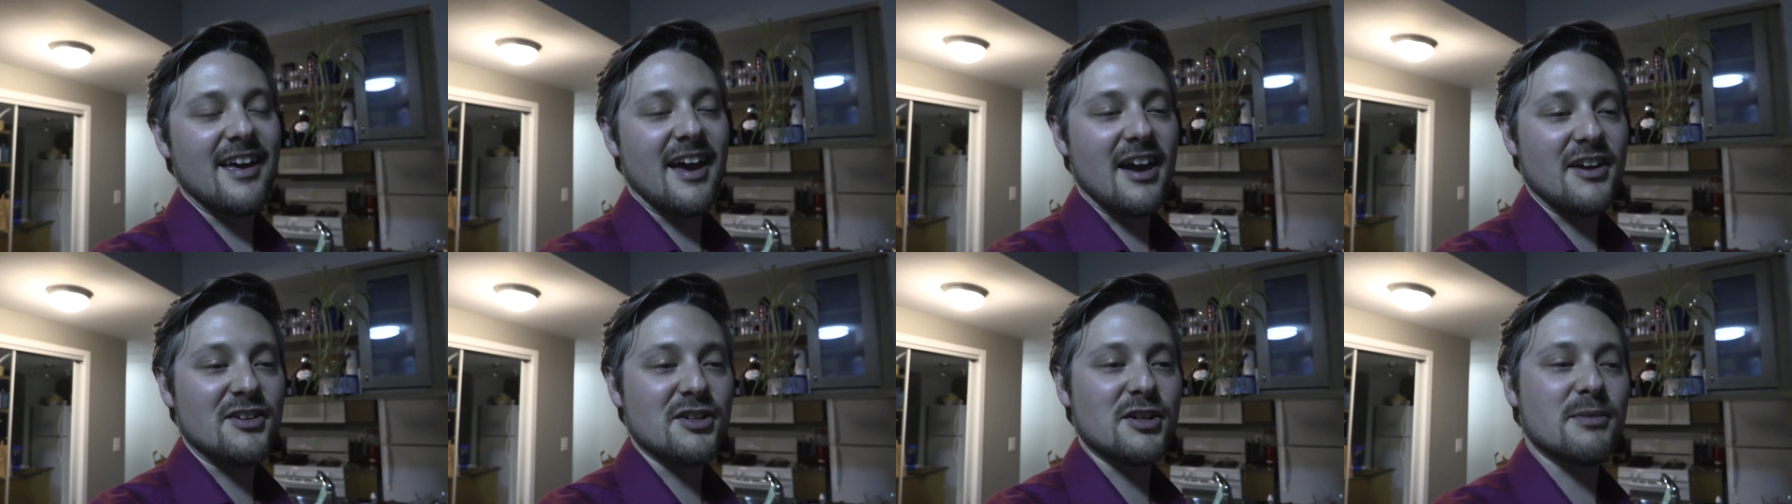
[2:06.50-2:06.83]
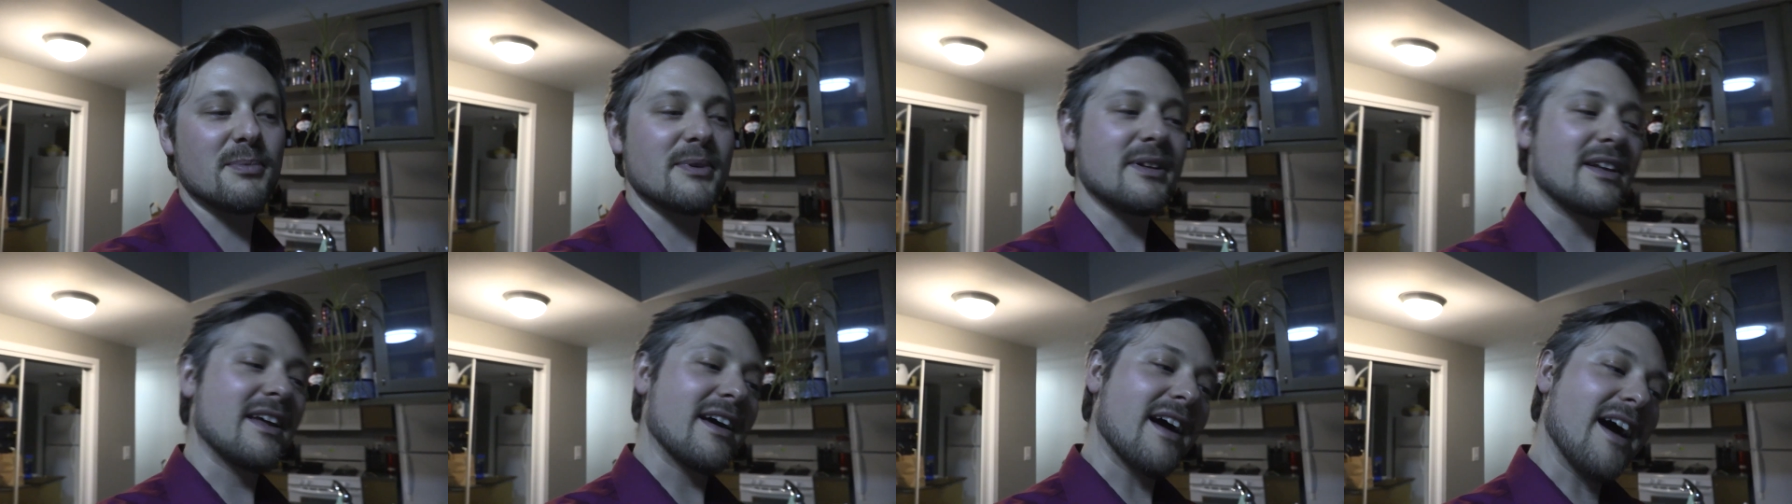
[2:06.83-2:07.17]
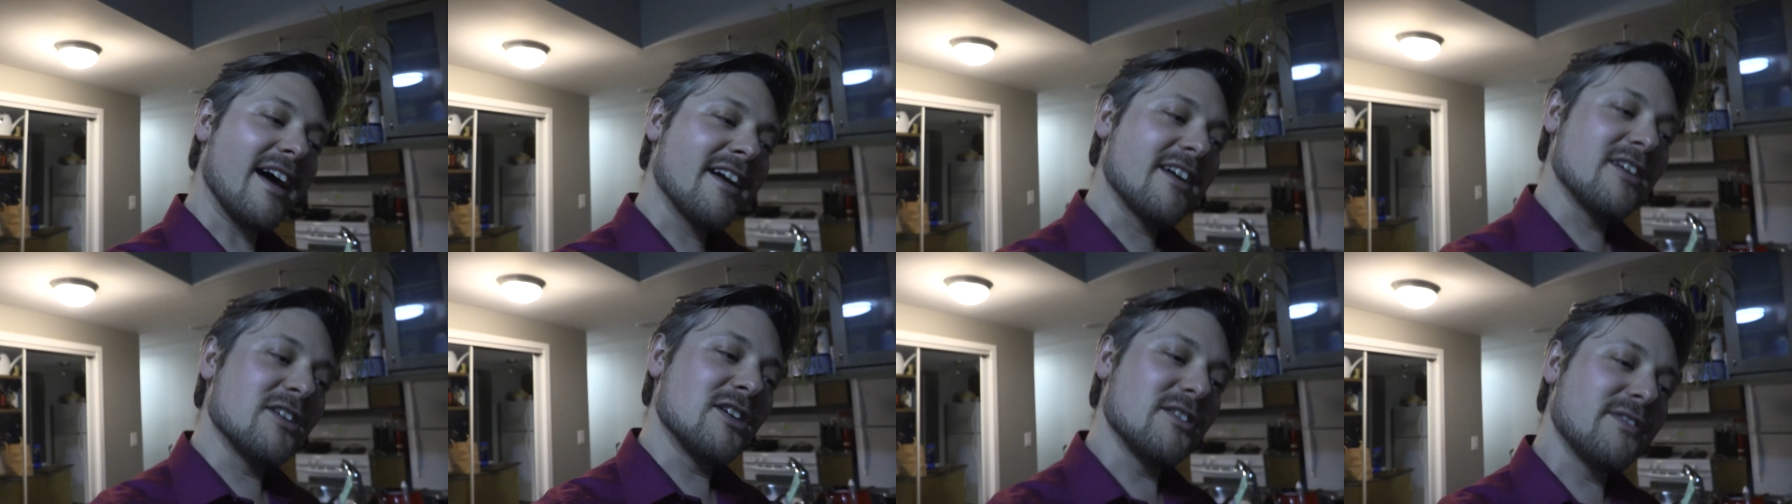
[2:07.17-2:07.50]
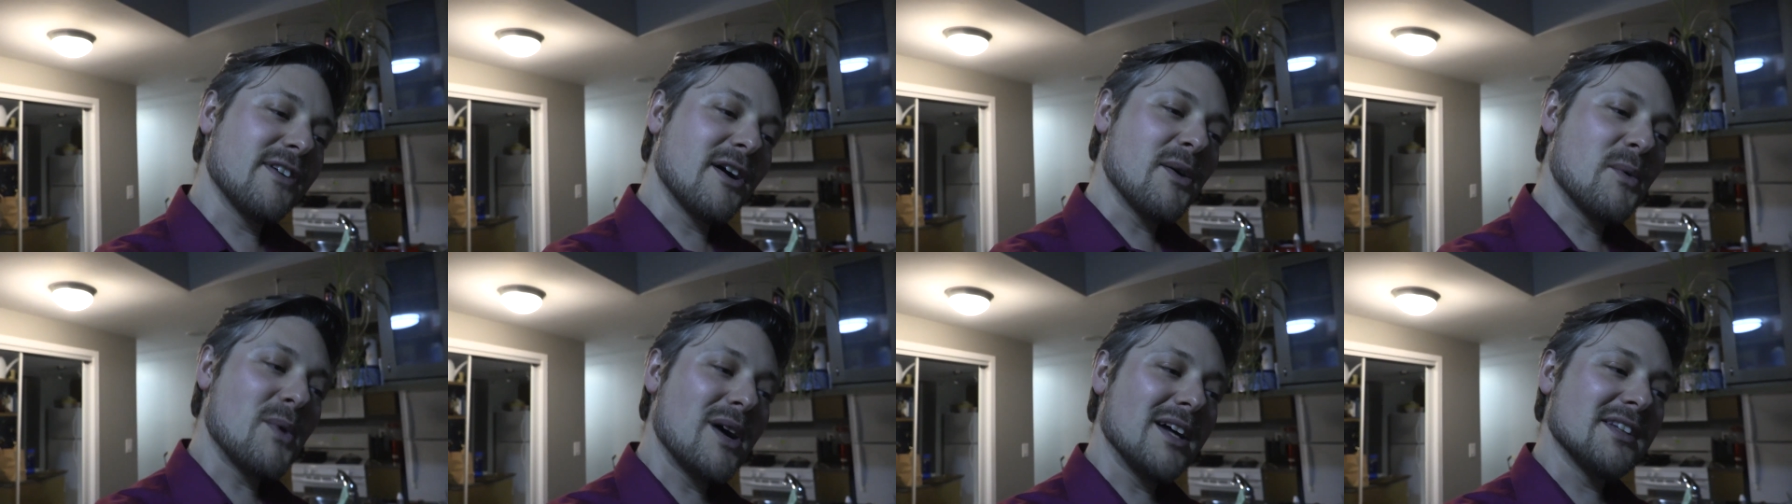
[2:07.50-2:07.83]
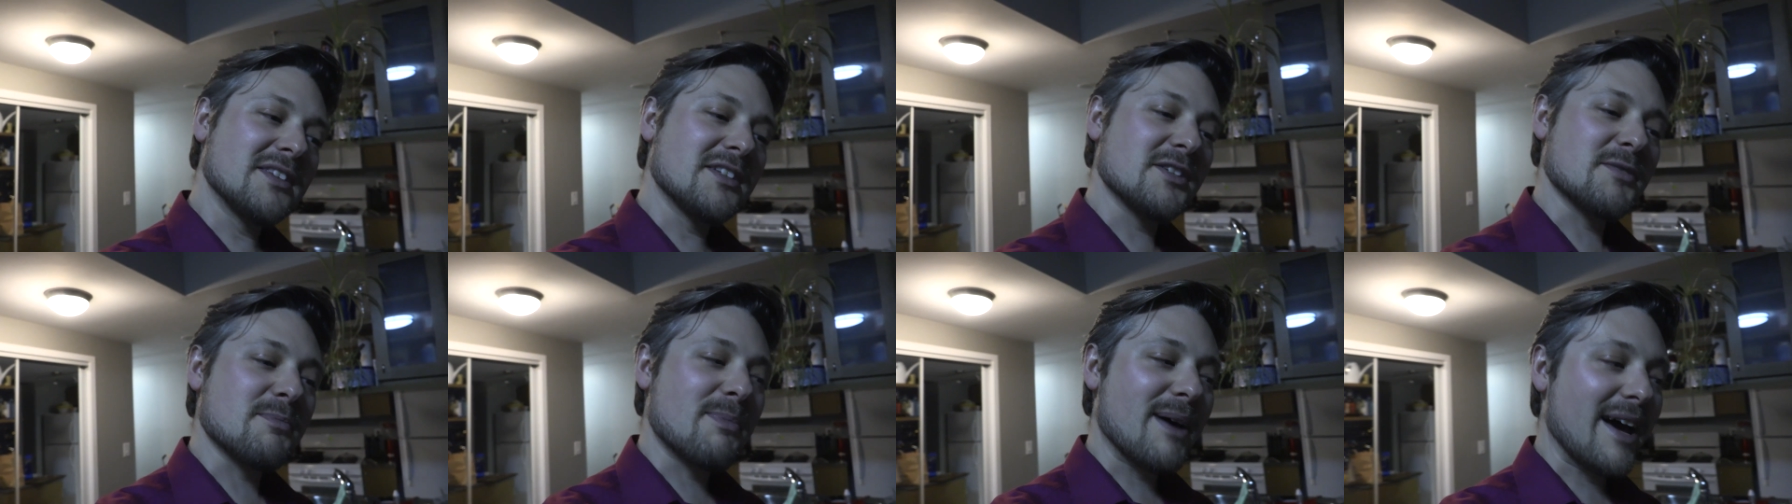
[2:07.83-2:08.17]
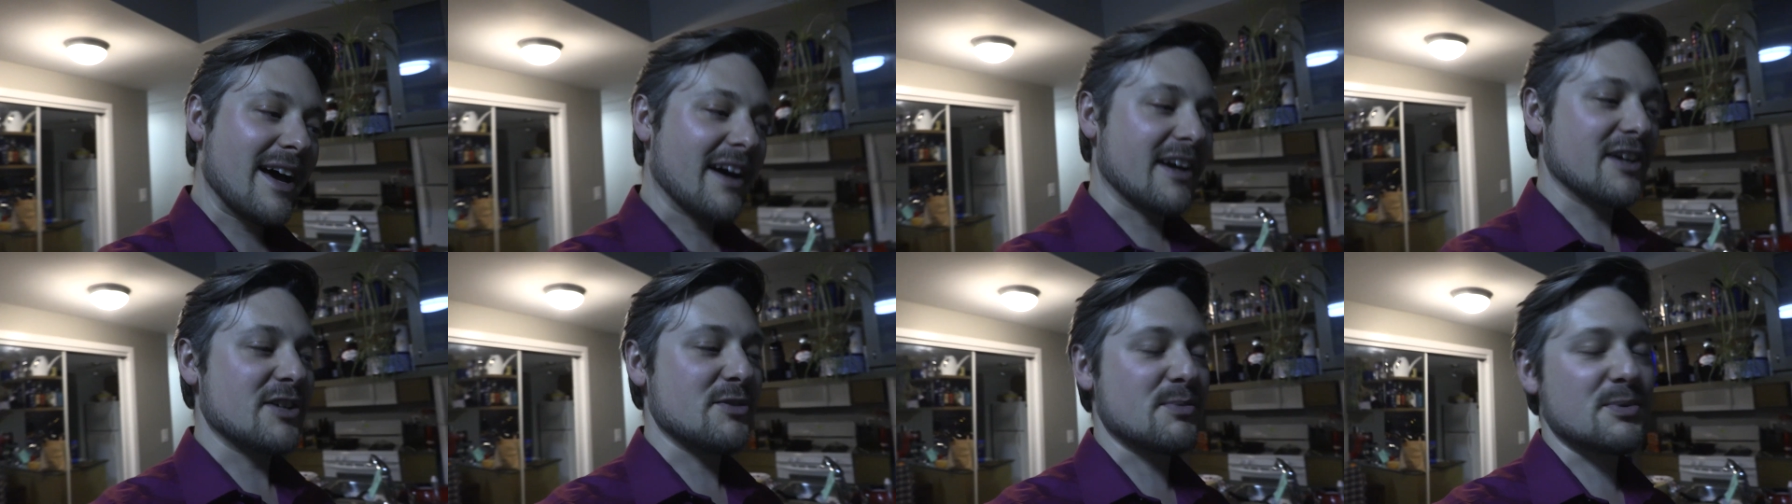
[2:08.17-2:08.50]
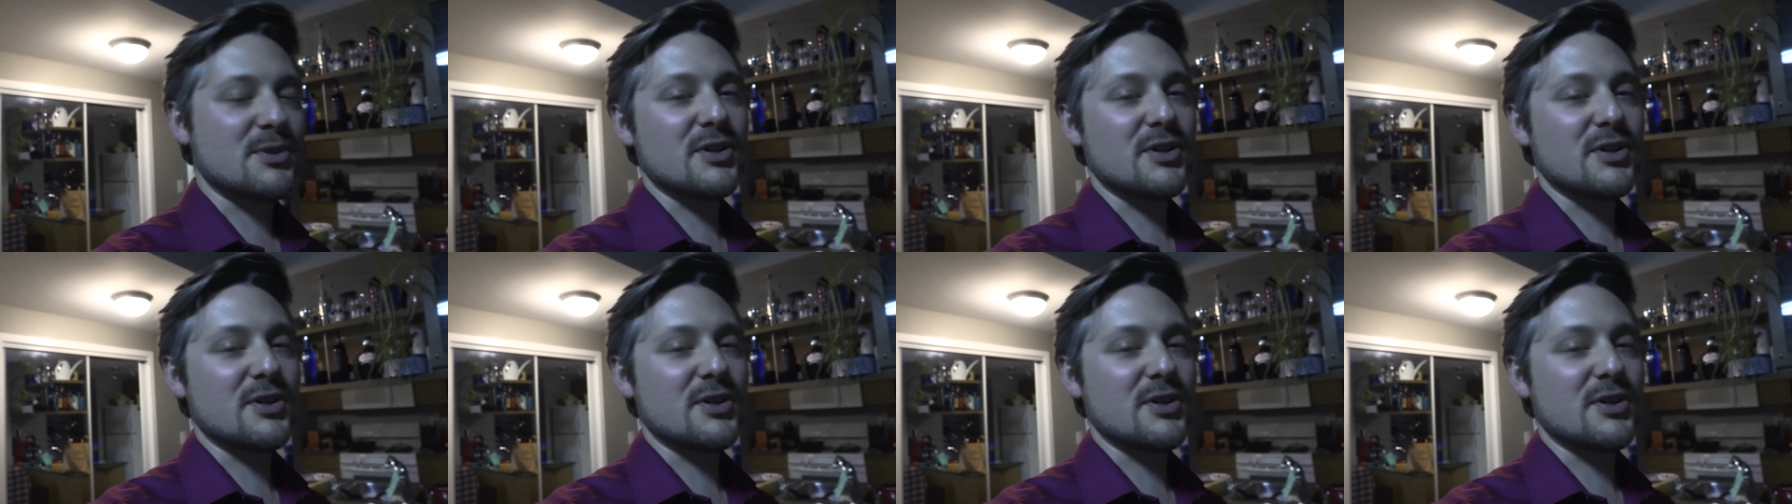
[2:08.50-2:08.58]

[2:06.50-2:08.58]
Yeah, you could be like, I don't know if I want this package,